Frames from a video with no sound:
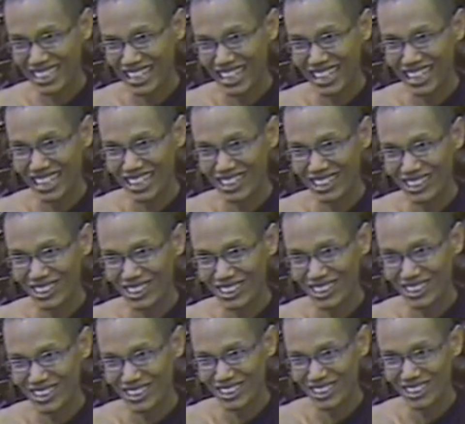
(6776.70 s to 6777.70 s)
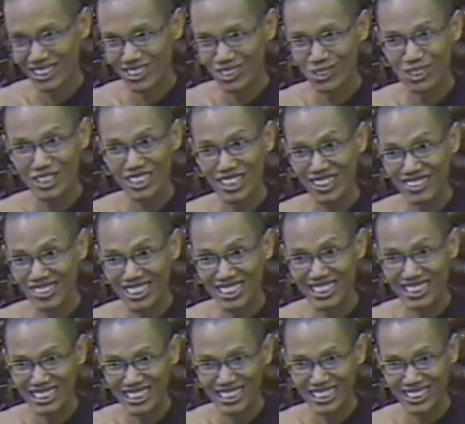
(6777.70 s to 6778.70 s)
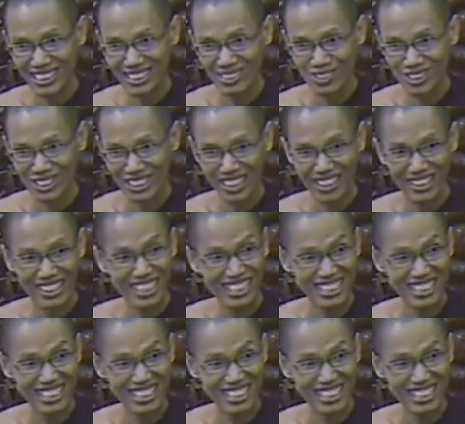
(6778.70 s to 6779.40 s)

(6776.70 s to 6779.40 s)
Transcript: uh, without thinking without